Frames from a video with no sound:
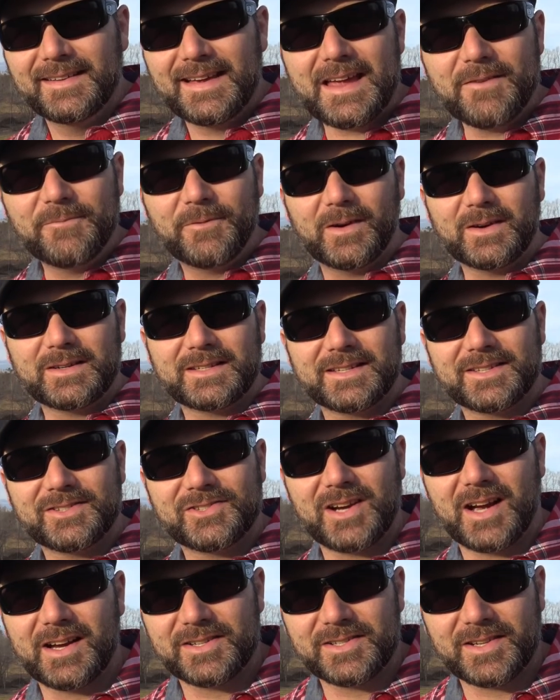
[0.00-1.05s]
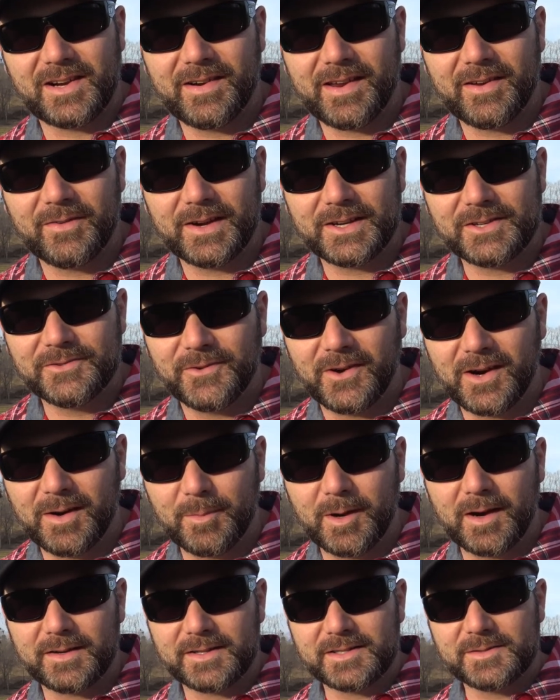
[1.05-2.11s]
Hey folks, it's Josh, Stoney Ridge
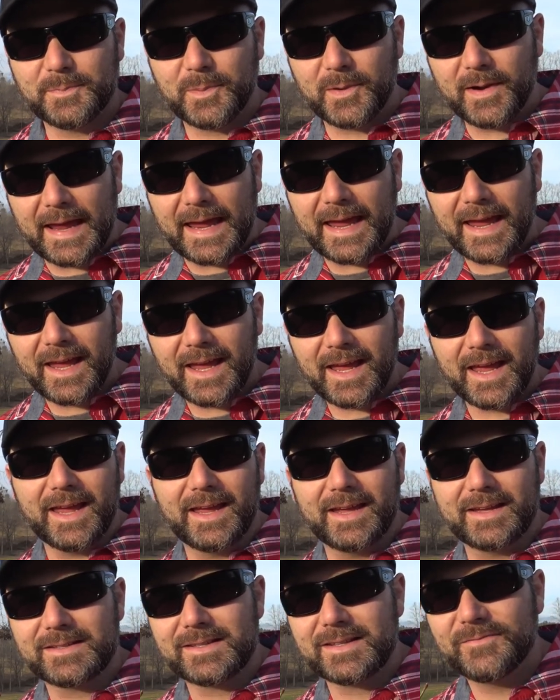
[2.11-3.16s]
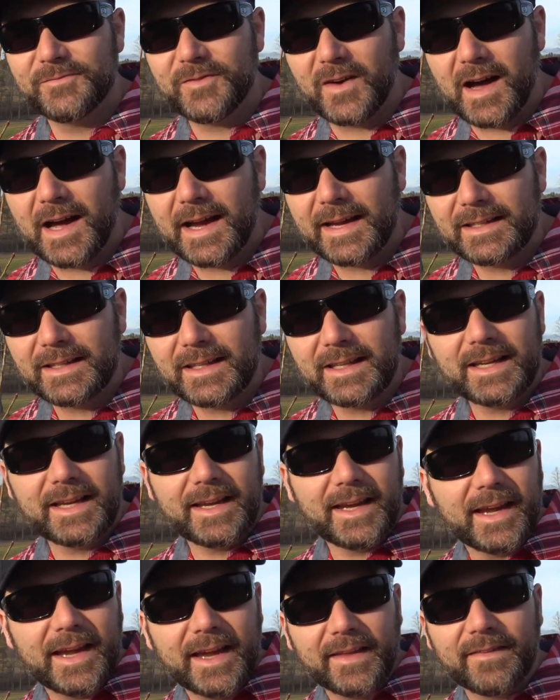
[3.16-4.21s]
Farmer. Spring is
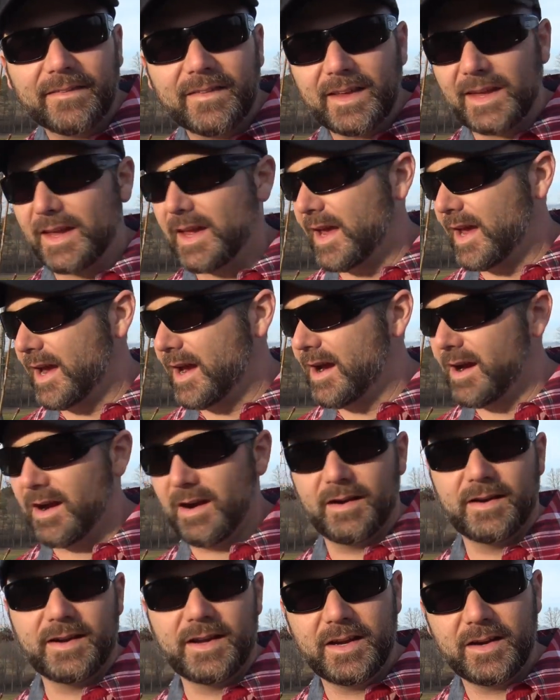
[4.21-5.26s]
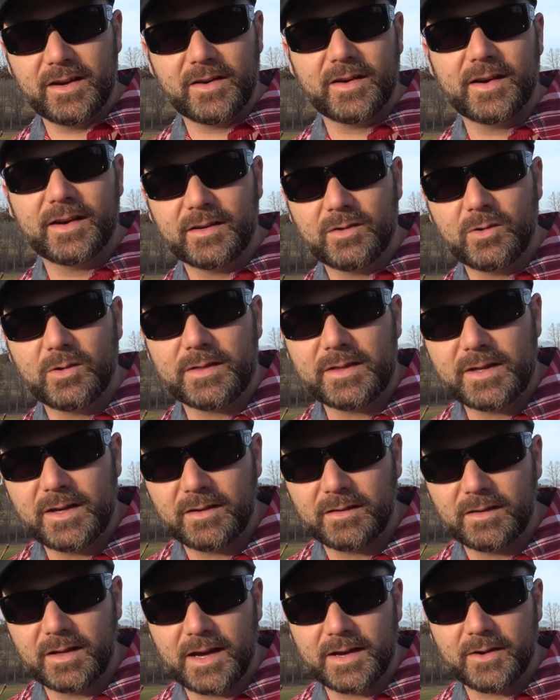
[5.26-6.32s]
finally in the air. Here in North
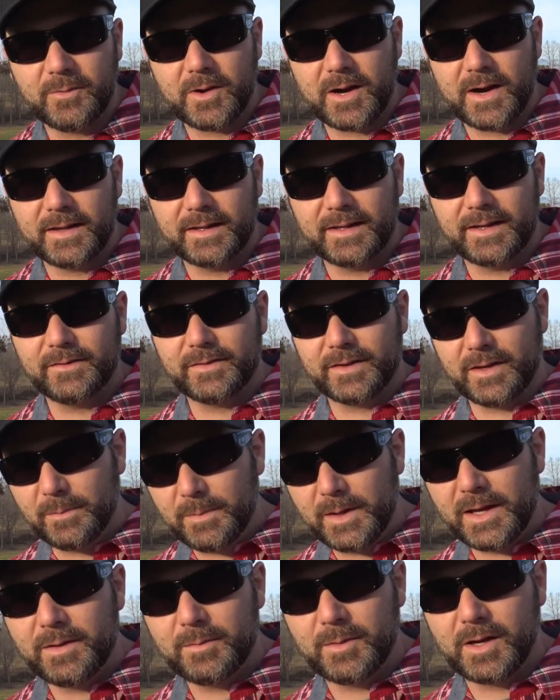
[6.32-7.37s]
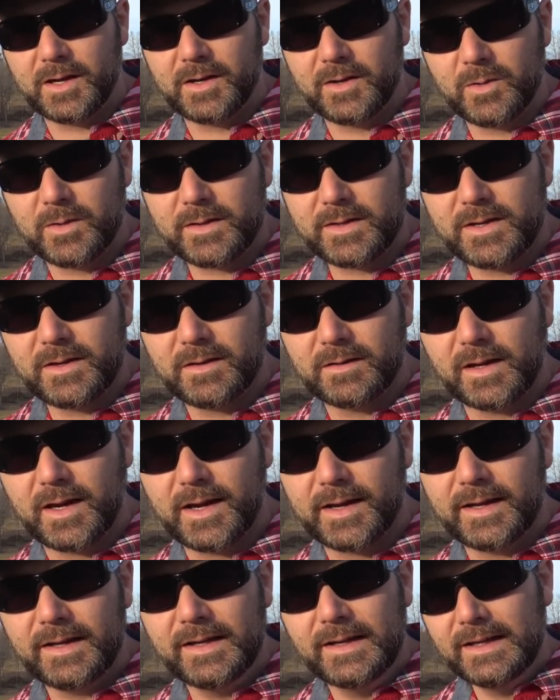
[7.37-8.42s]
Carolina, where I live in the Piedmont of North
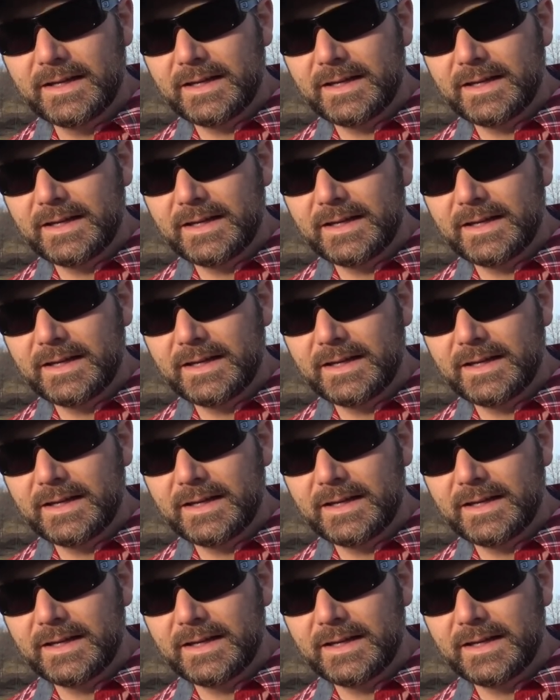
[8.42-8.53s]
Carolina,